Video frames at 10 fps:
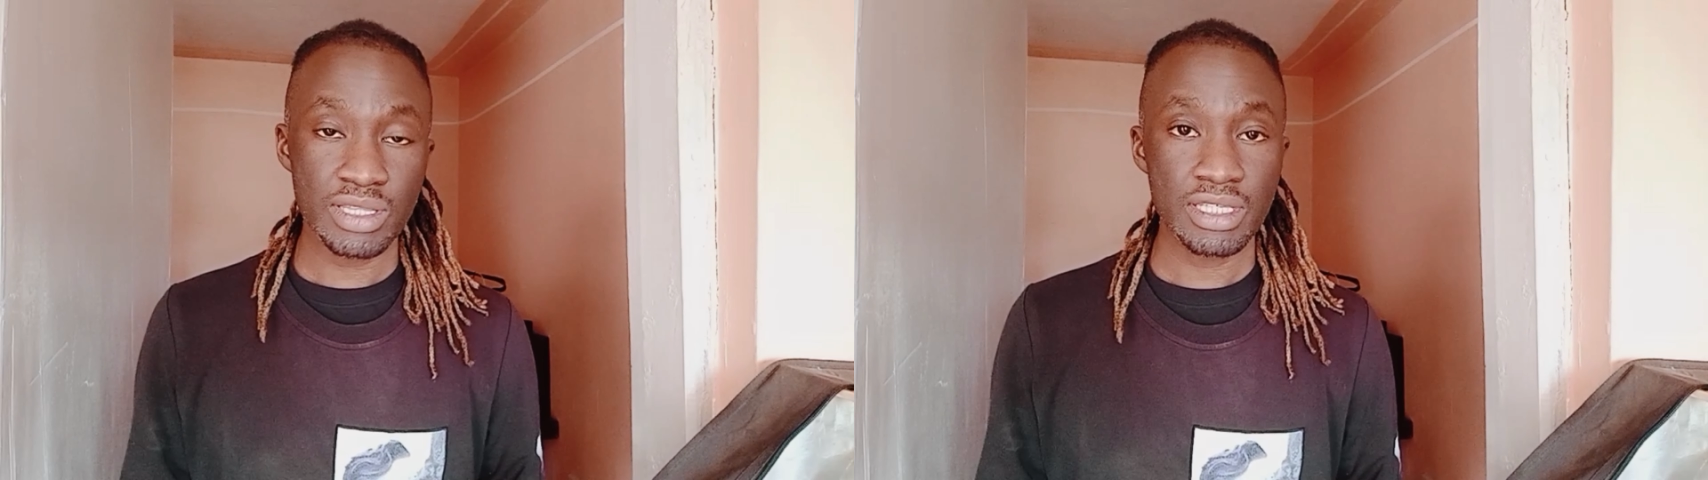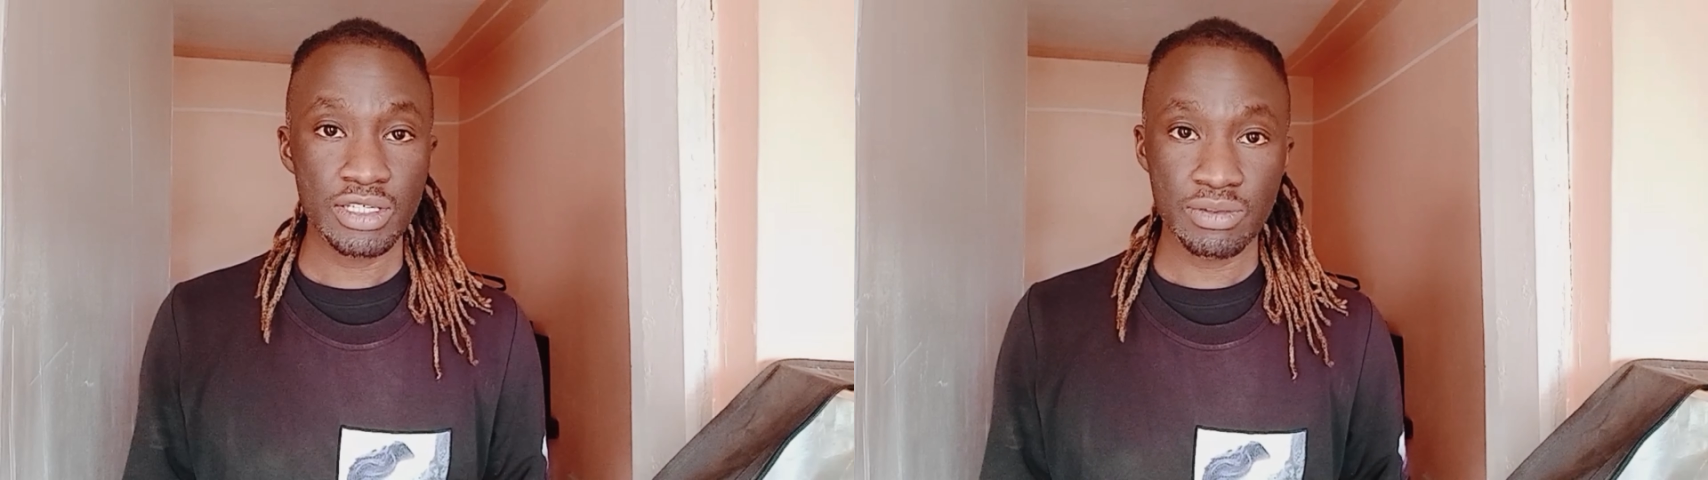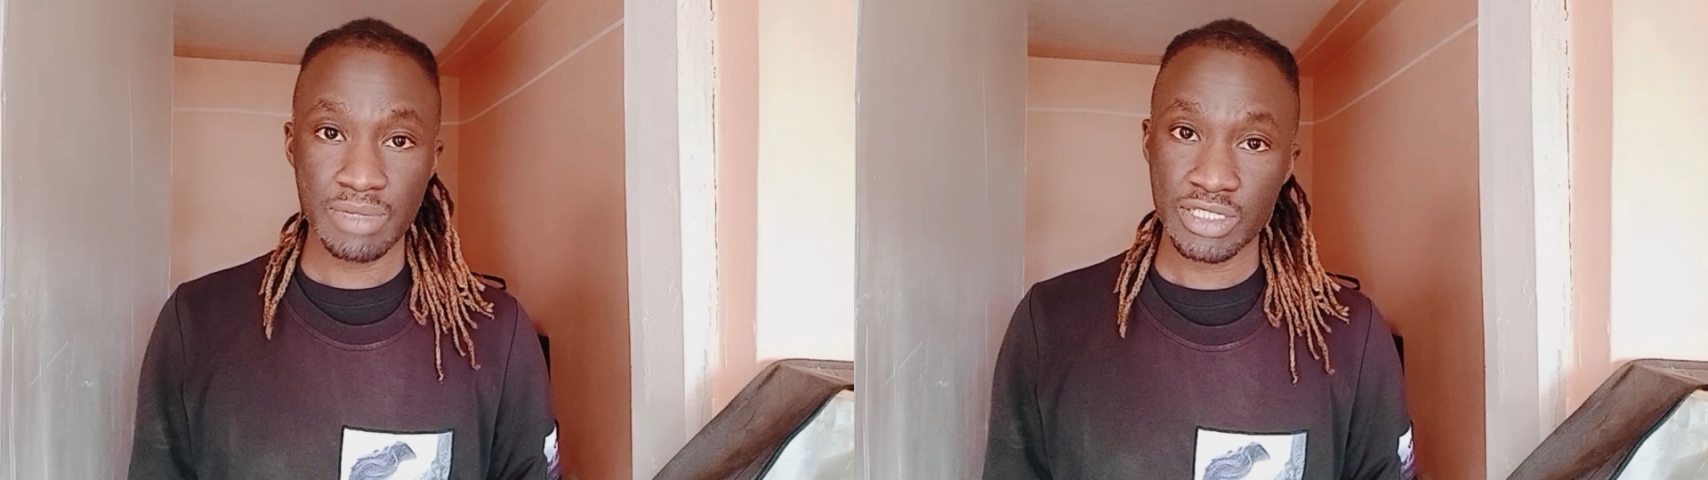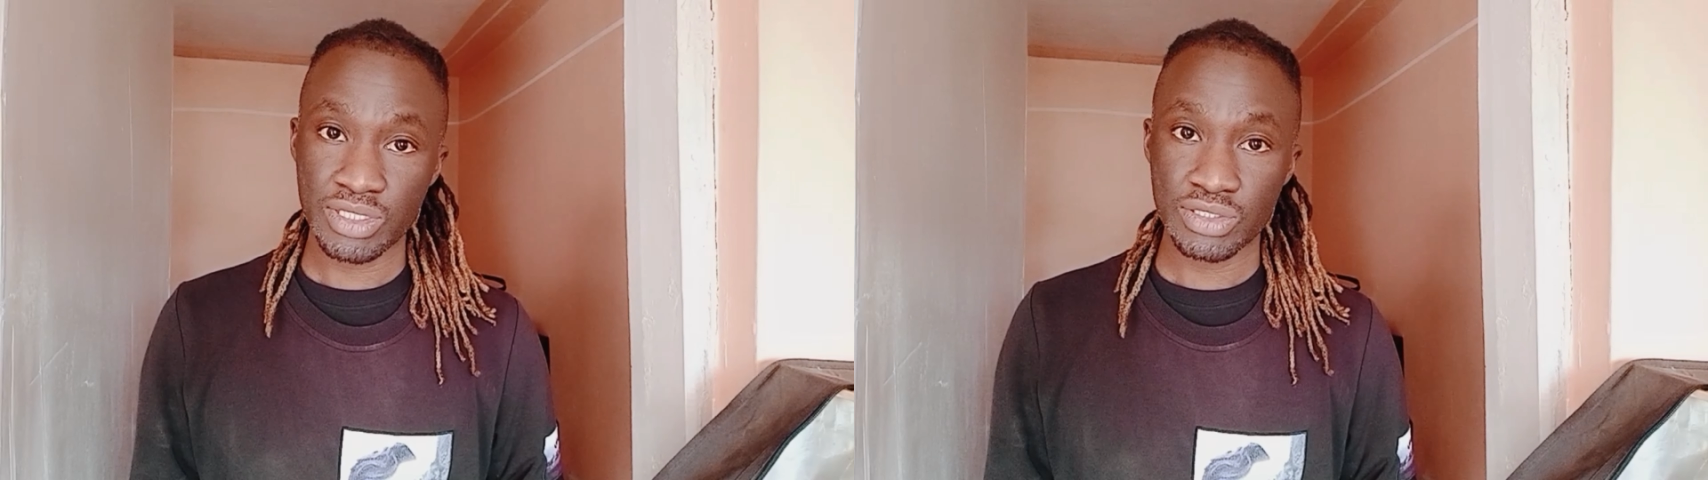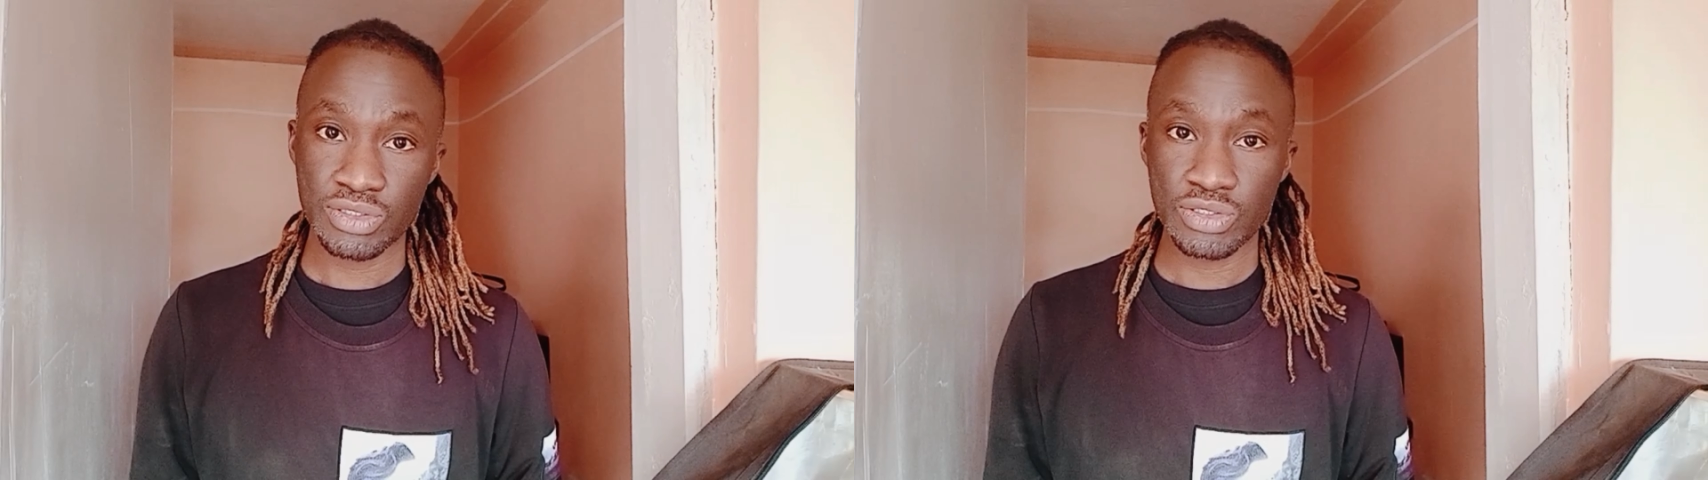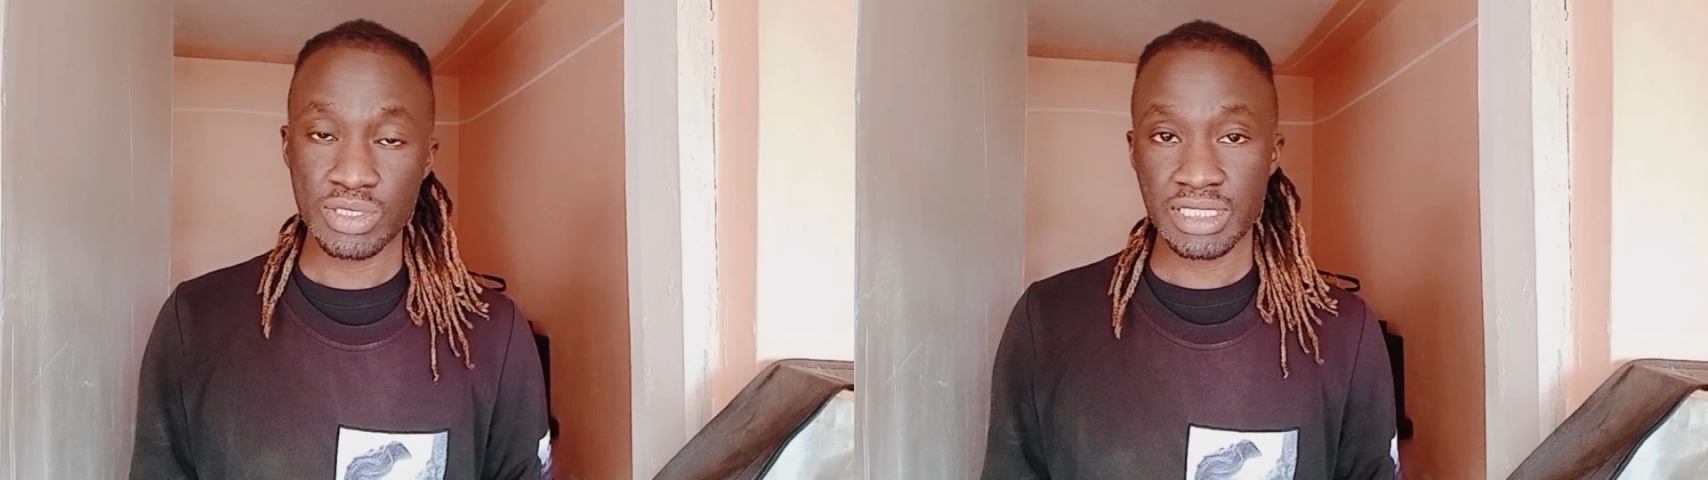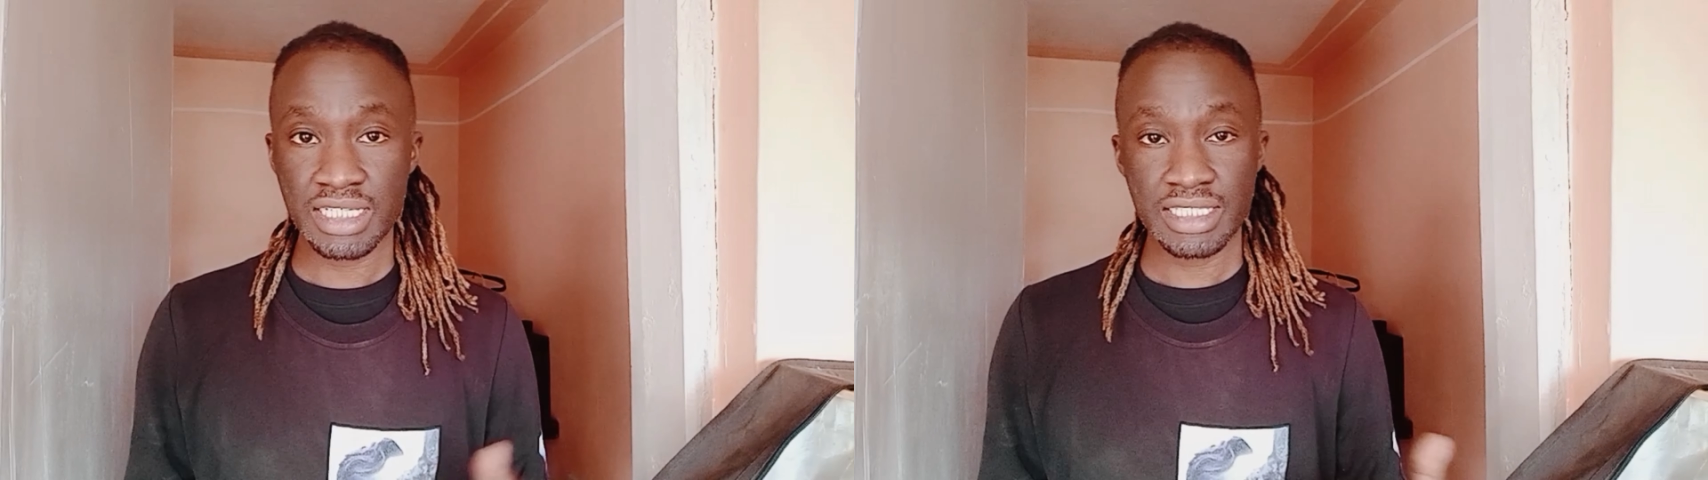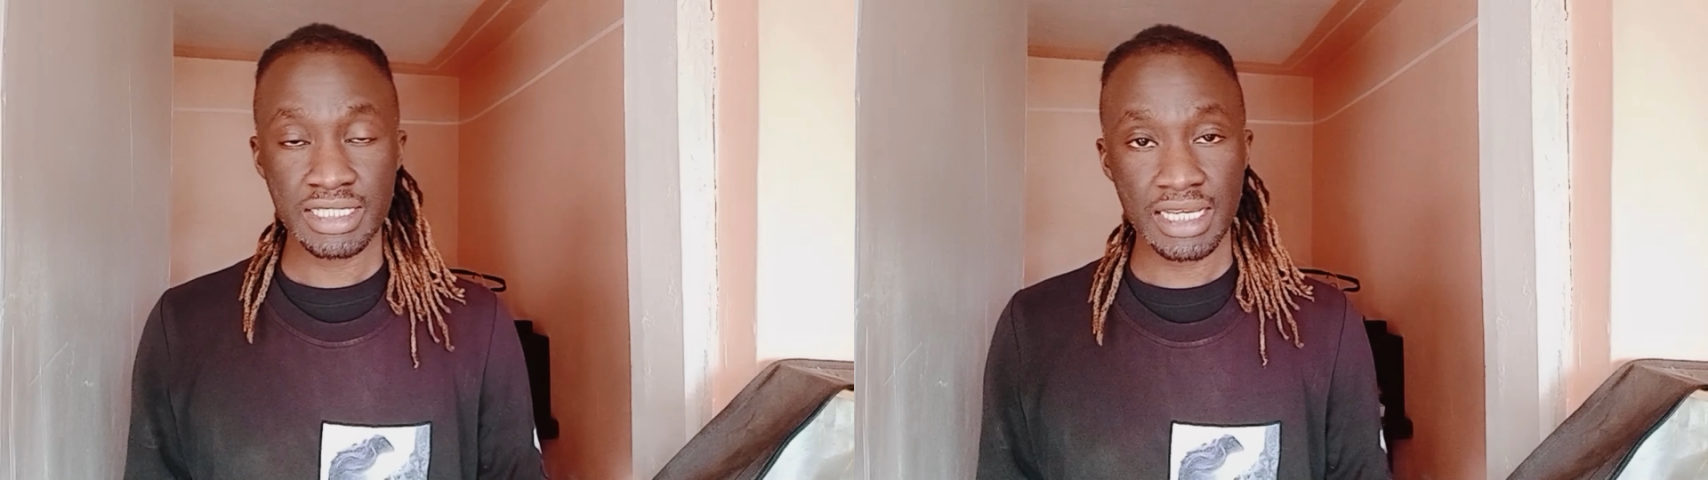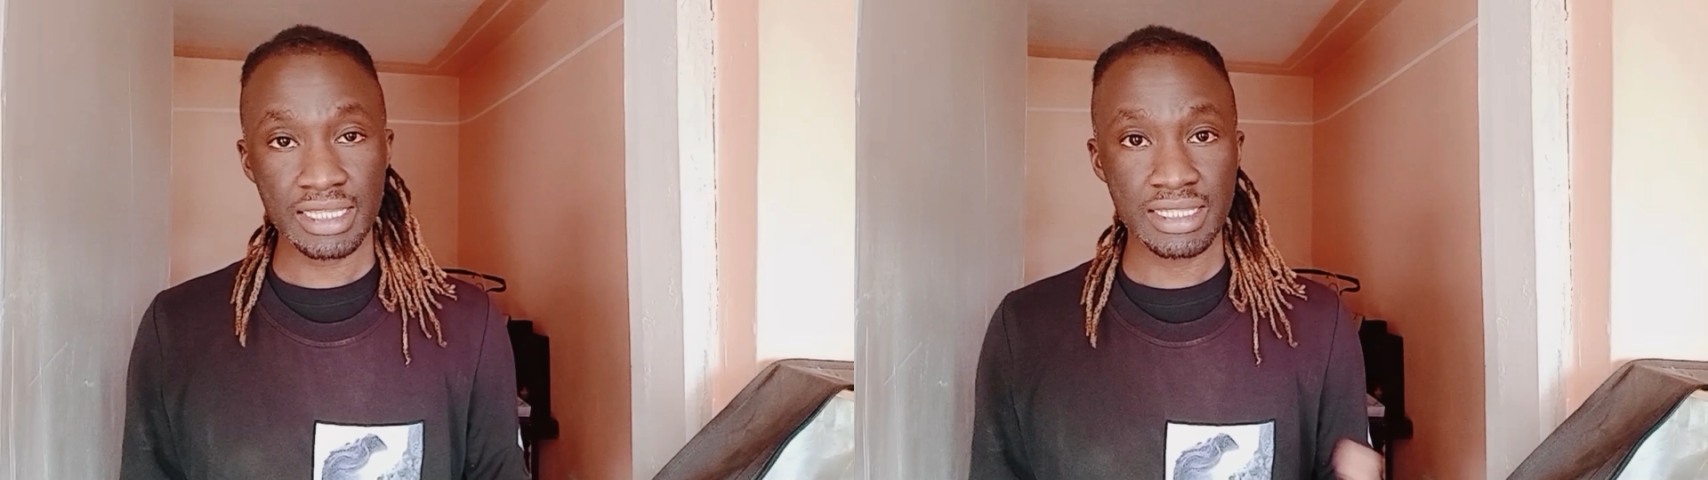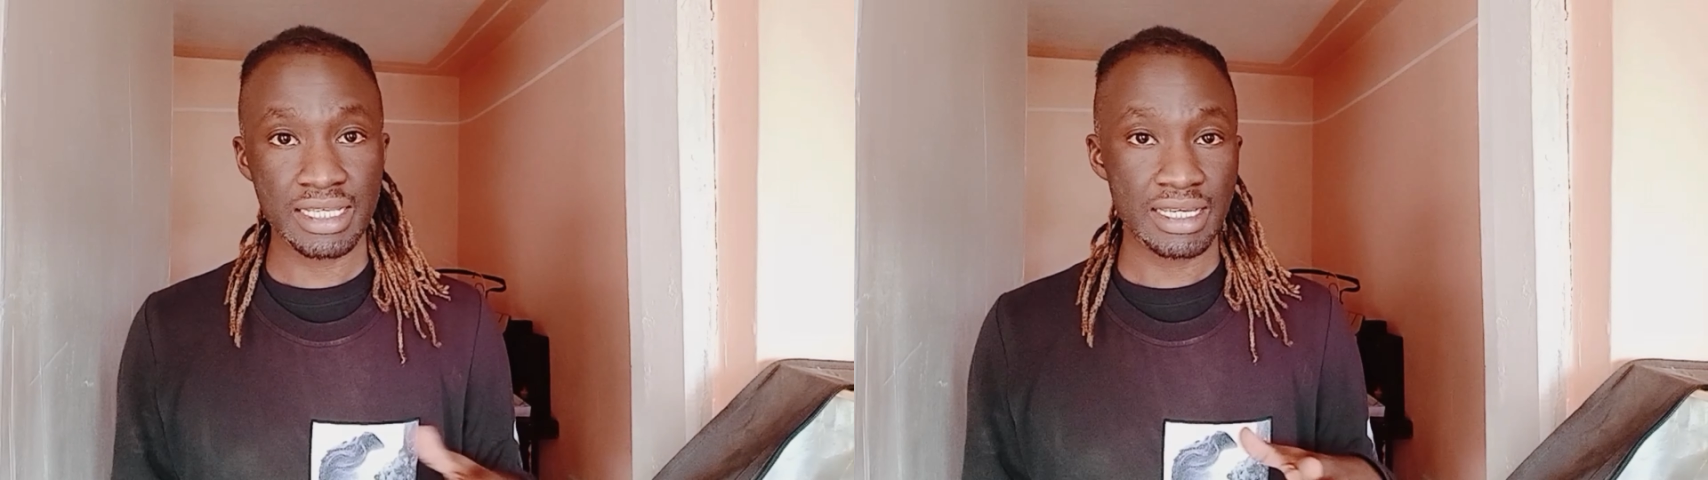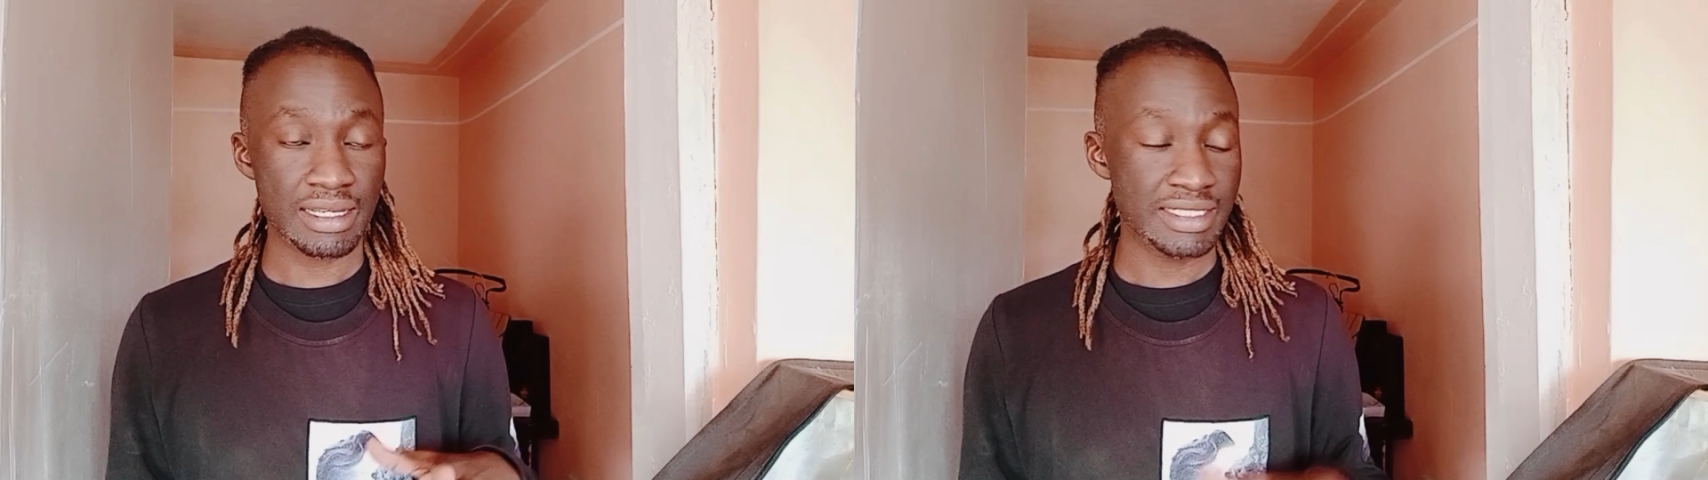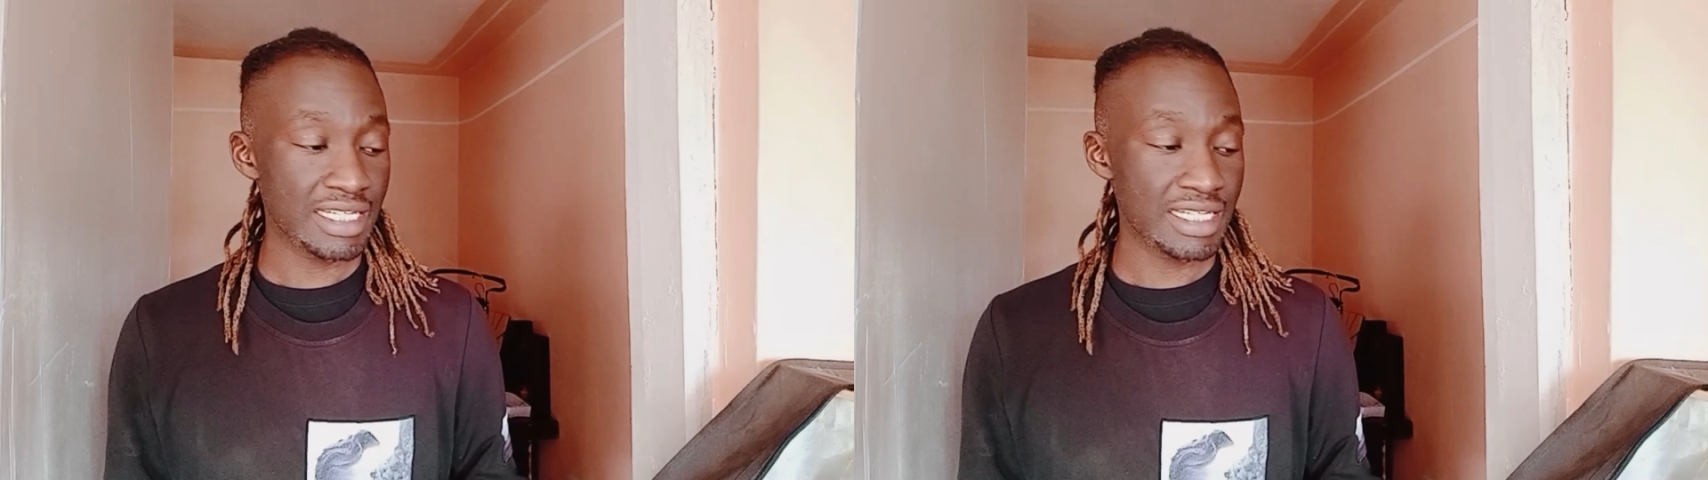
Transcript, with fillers: thing you might want to do is just check that the